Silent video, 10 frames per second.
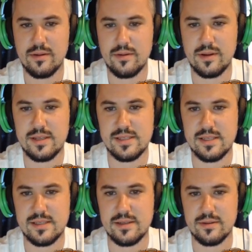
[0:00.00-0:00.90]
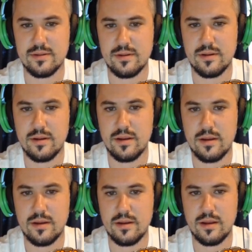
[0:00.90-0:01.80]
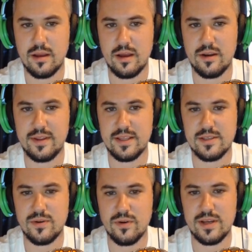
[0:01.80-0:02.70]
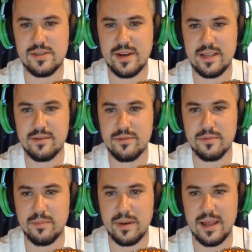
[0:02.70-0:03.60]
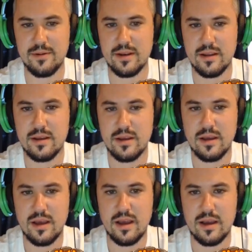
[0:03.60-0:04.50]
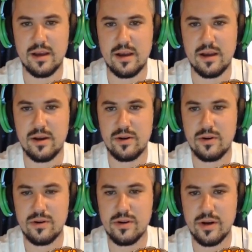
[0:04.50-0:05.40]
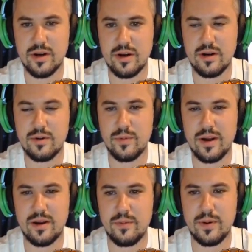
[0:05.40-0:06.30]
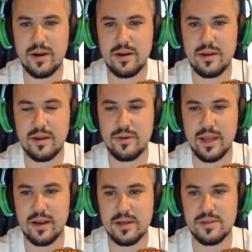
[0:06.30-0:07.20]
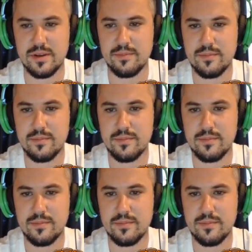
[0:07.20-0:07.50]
What does this do? I don't need toys or anything for him to play with. Uh, hunger. Where, where? Okay, ice cream.